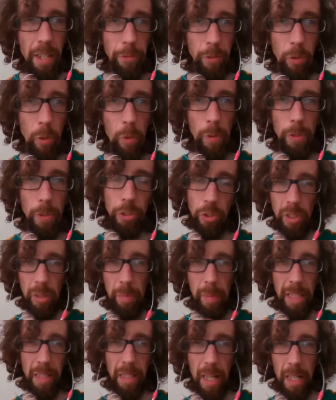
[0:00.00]
Of course, you want to
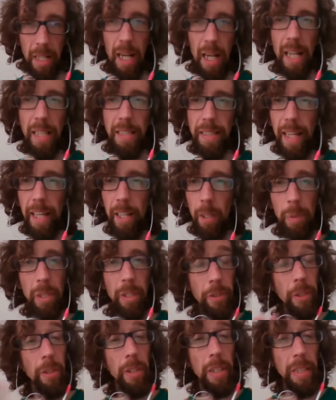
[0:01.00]
make it not hostile. But if
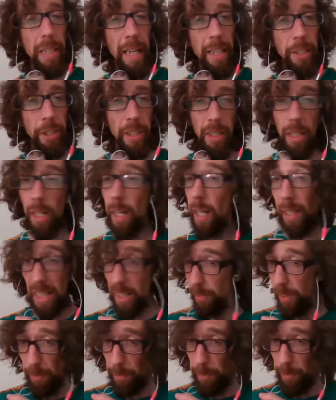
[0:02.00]
they're engaging,
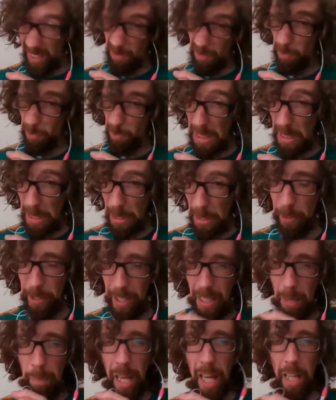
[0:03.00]
even if it's pretty
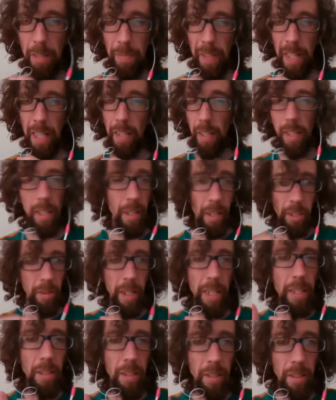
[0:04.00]
clearly in bad faith,
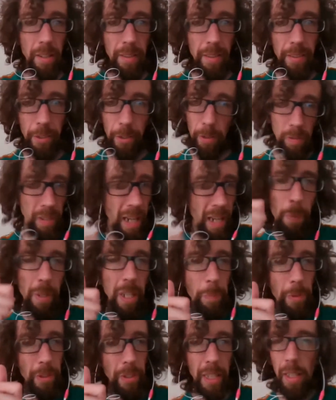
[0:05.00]
great. They're ramping up
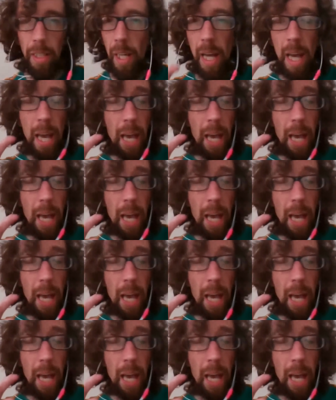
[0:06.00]
your thing.